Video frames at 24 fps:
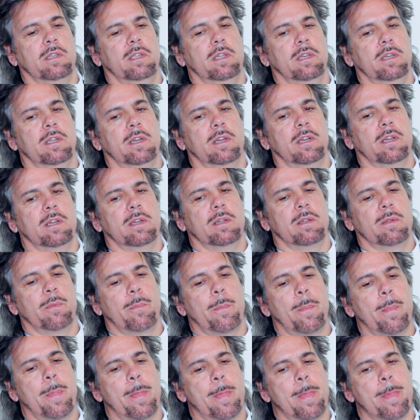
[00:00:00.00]
in
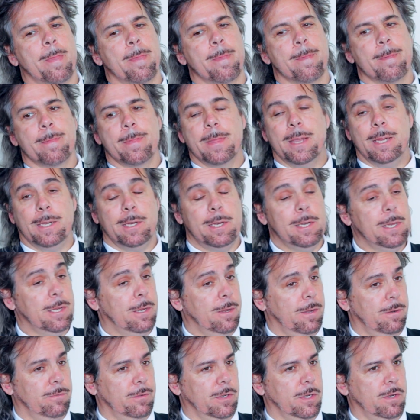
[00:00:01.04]
any
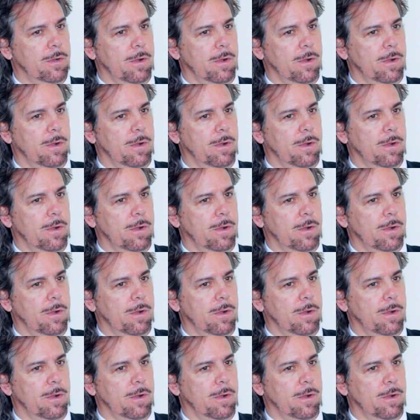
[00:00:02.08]
kind of a